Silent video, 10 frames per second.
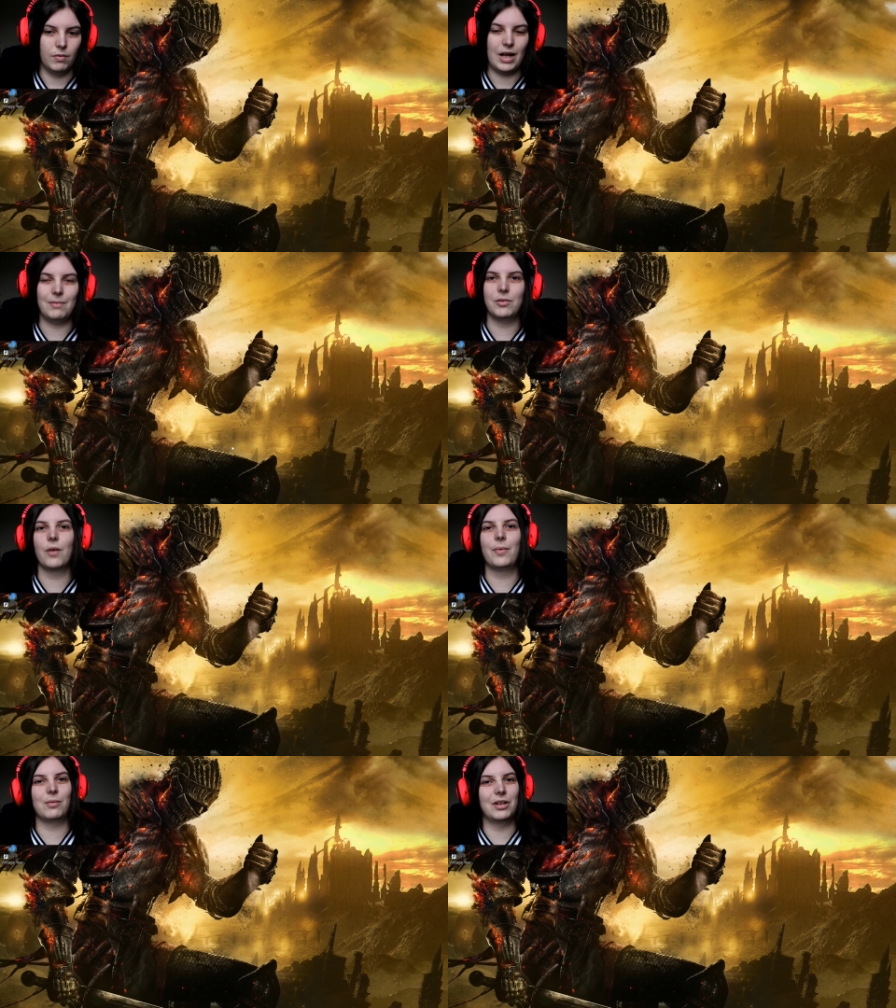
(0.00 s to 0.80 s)
Well,
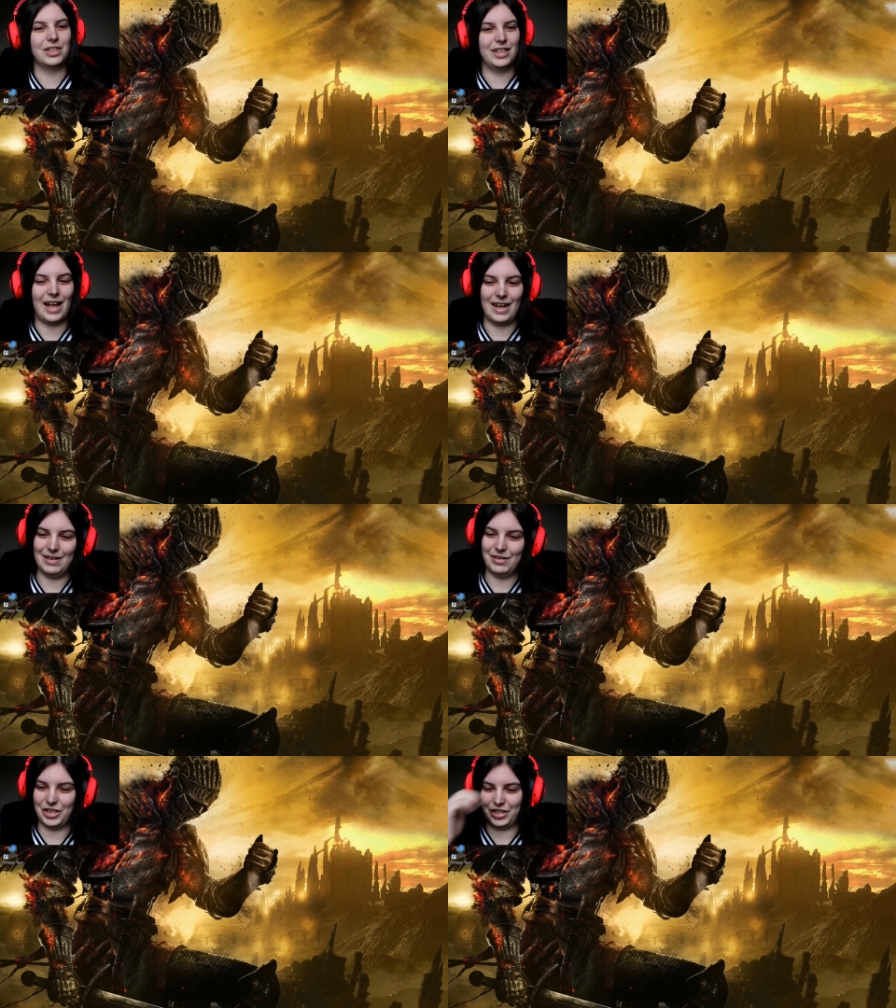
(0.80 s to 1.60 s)
no, but wasn't that.
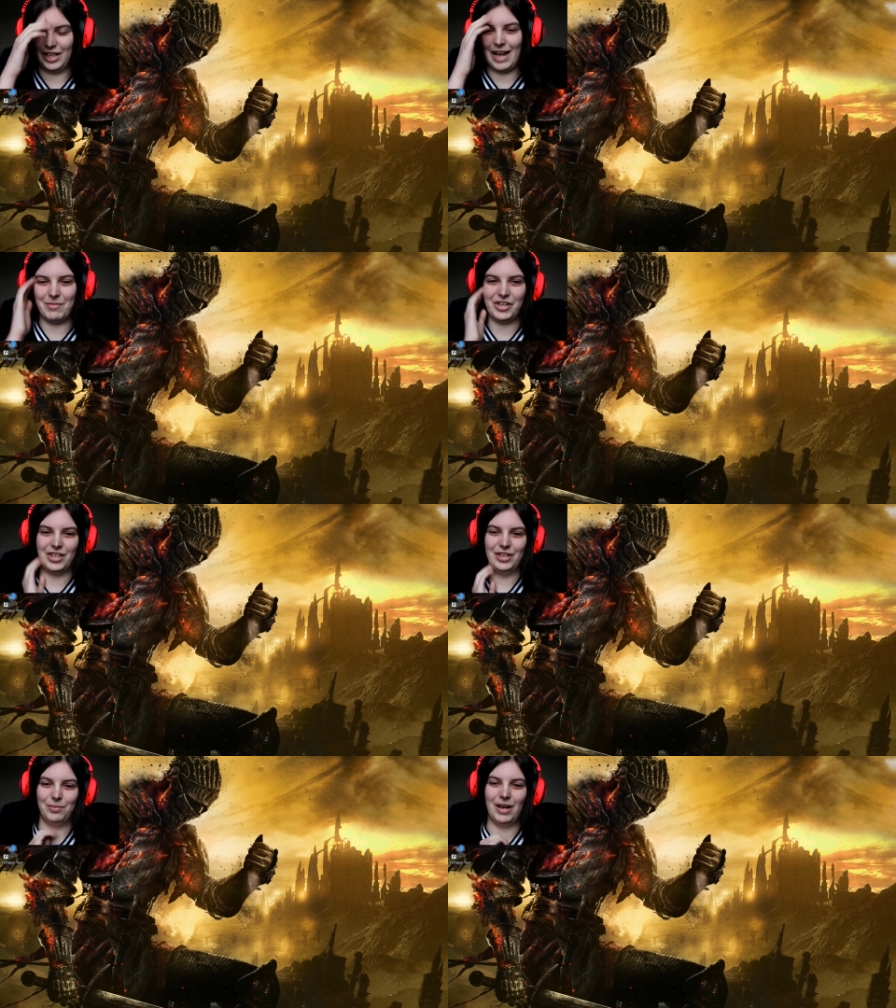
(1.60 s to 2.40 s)
It would just led me
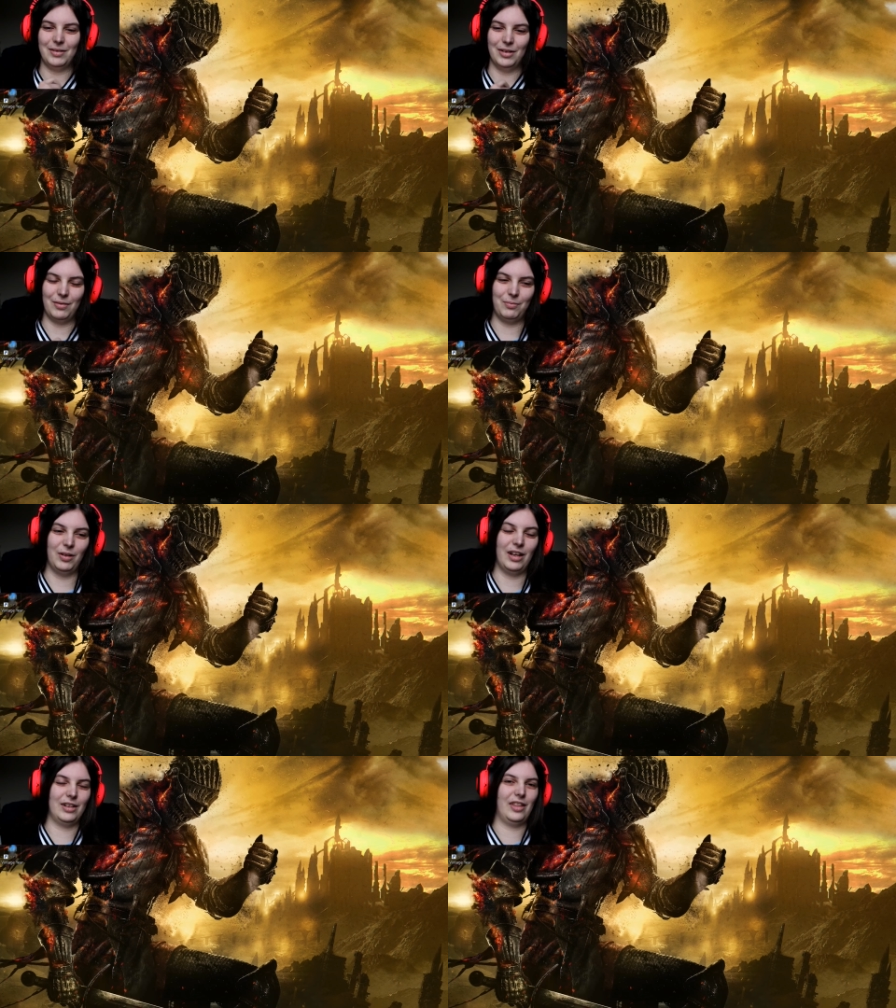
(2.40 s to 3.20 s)
to this web, the
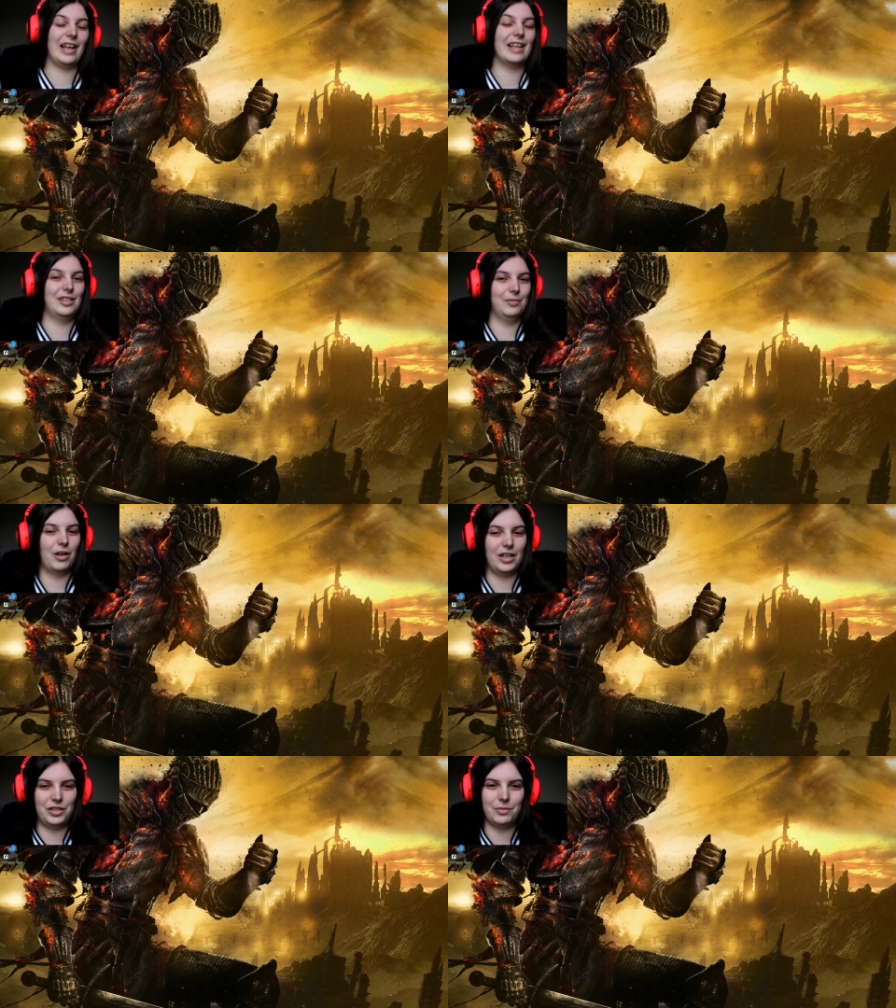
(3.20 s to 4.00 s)
uh, thing is,
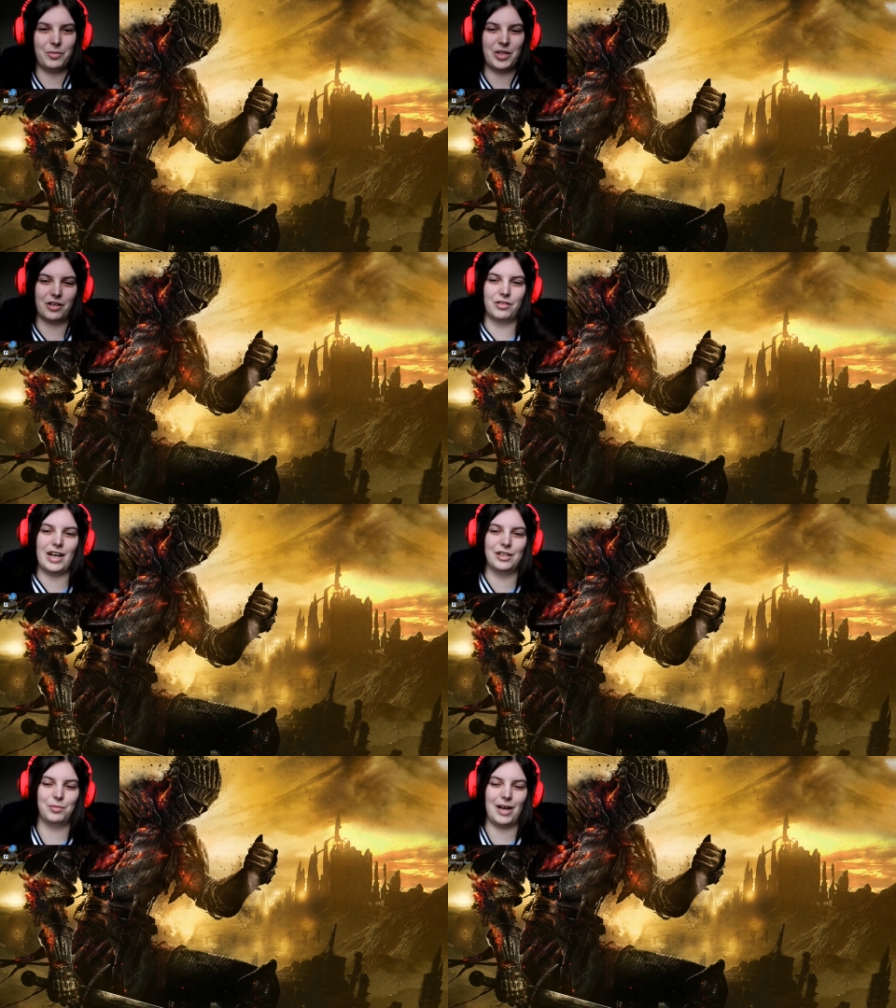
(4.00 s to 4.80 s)
well, it seemed to be the
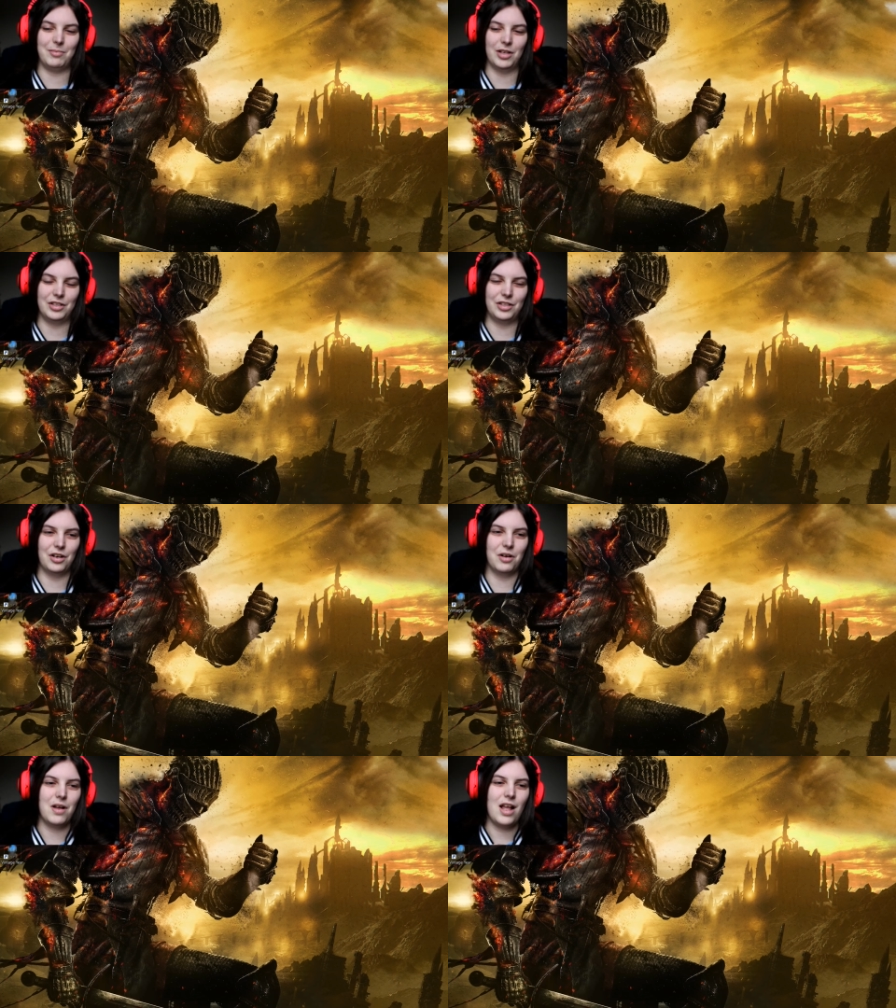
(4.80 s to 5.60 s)
creator's website,
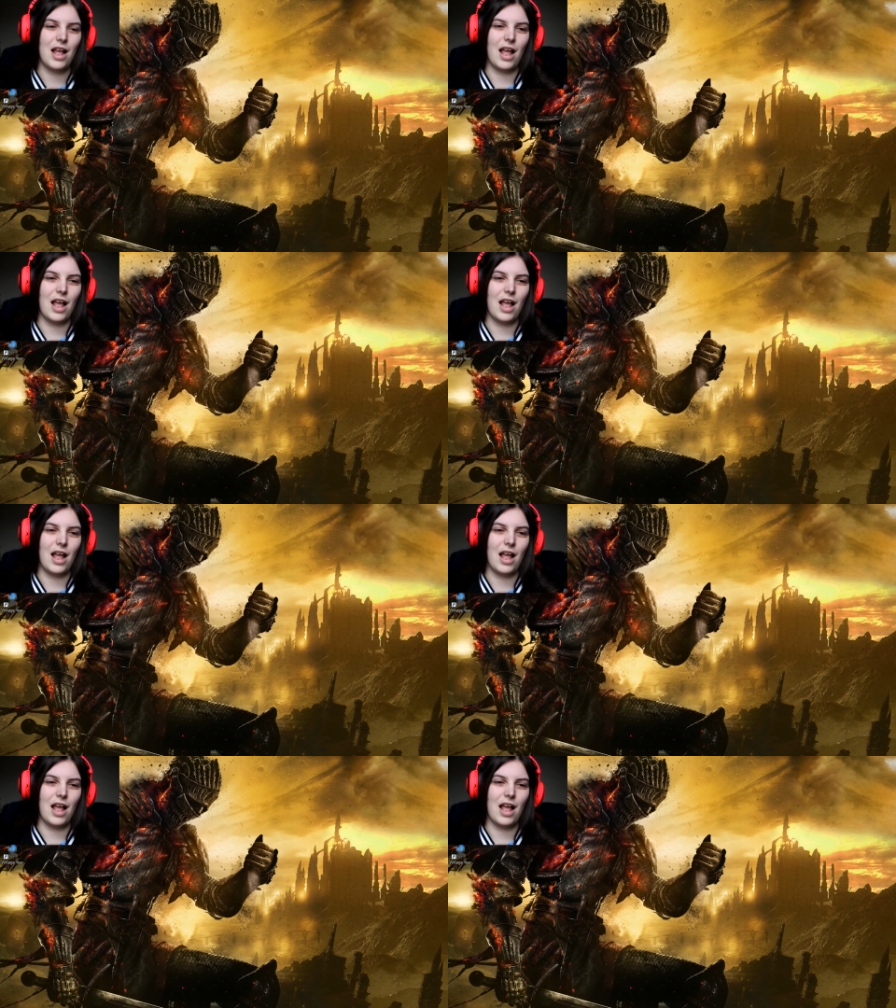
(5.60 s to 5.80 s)
so